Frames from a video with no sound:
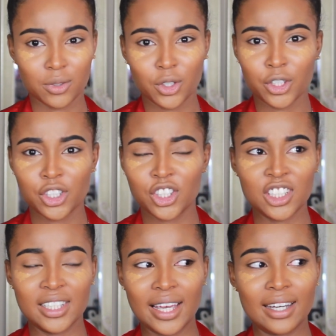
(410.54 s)

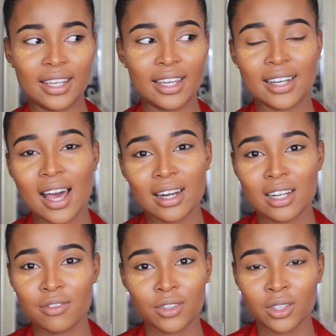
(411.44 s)
Christian dating, and not
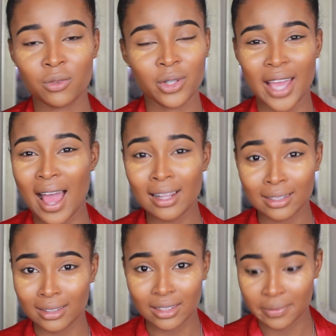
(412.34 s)
enough on the
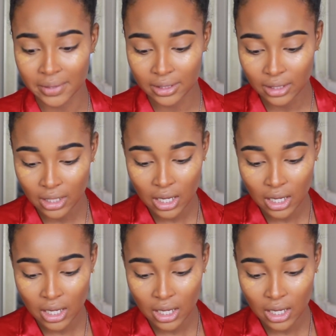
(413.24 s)
reality of it.